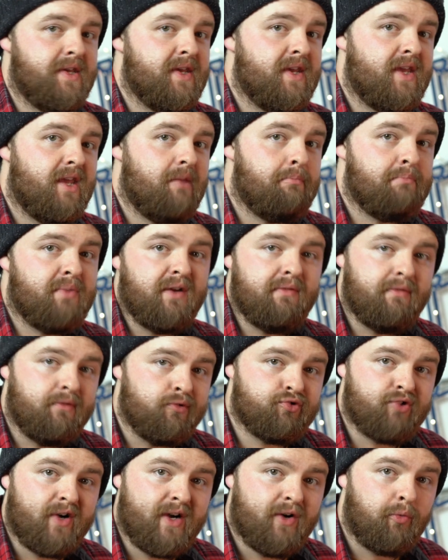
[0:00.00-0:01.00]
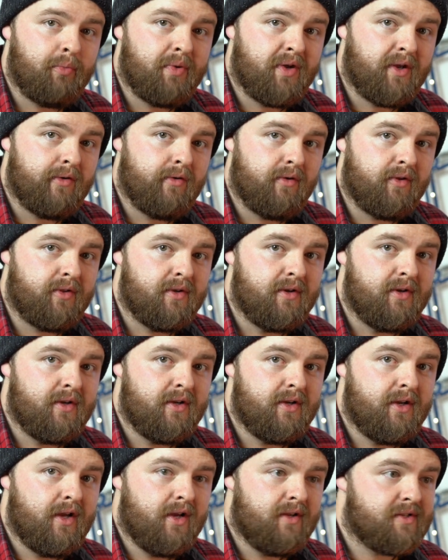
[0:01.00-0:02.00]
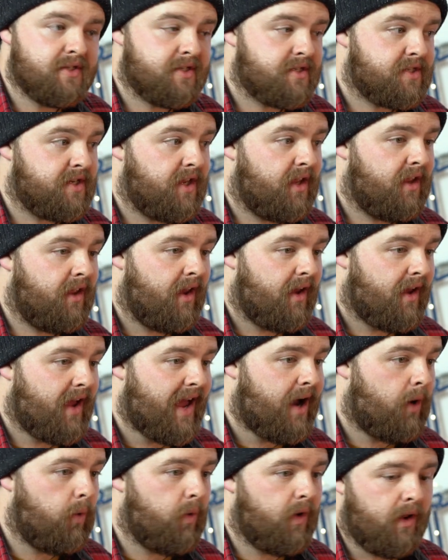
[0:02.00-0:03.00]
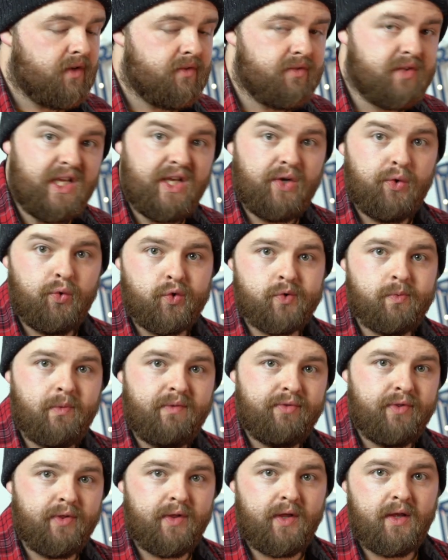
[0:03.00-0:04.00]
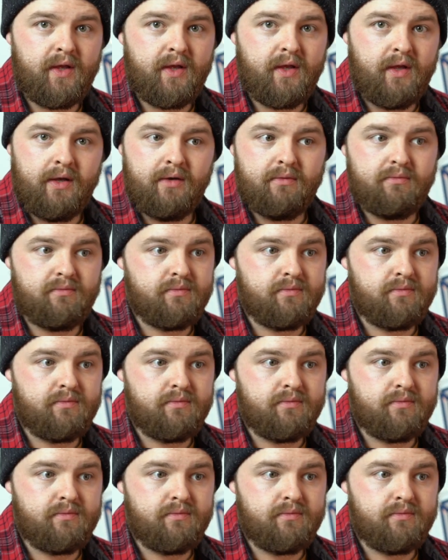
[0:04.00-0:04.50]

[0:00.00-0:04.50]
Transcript: a bit of a trial period to see how it deals with the